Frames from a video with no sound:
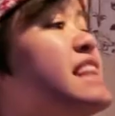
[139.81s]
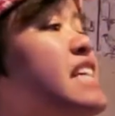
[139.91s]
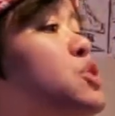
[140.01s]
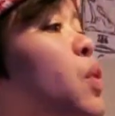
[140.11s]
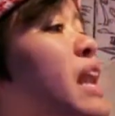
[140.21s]

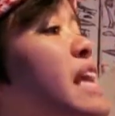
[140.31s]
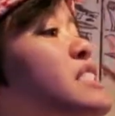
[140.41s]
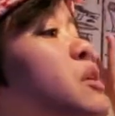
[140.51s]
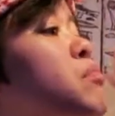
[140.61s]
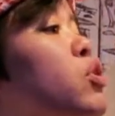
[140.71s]
this one
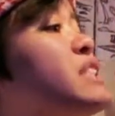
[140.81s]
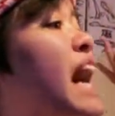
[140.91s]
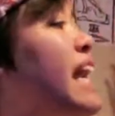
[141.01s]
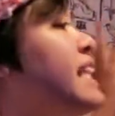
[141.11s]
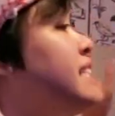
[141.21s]
is the most
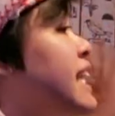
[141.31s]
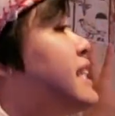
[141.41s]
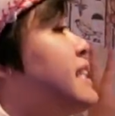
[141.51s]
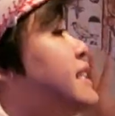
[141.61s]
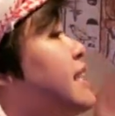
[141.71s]
highly
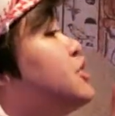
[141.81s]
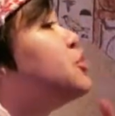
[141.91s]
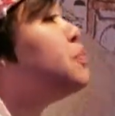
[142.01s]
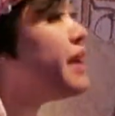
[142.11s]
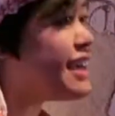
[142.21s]
decorated and
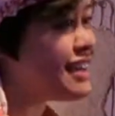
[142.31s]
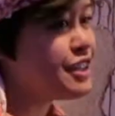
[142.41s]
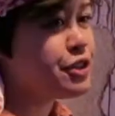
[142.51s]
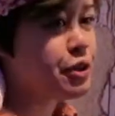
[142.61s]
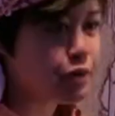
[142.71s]
to me, the